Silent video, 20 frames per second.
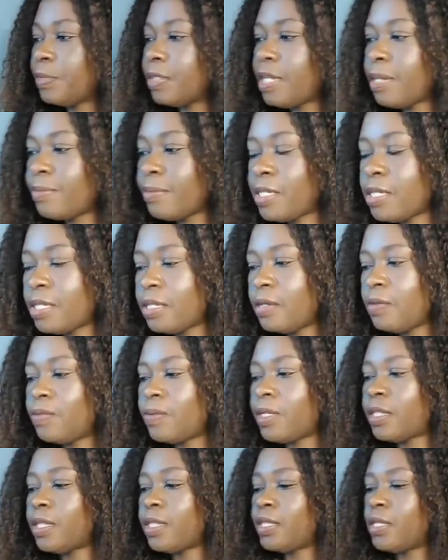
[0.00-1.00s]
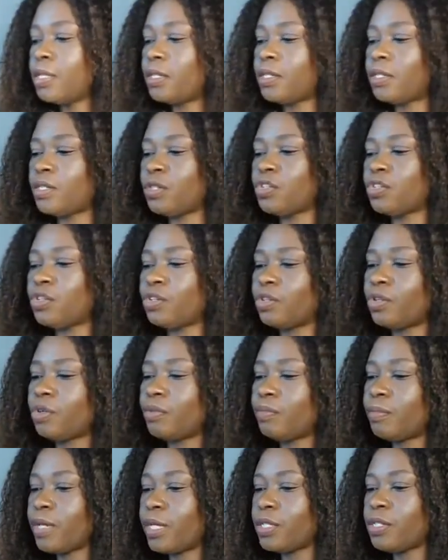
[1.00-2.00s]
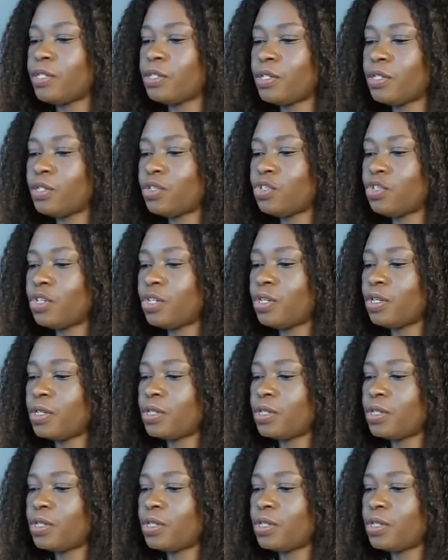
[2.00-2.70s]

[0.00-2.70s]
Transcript: Let me see what the additional message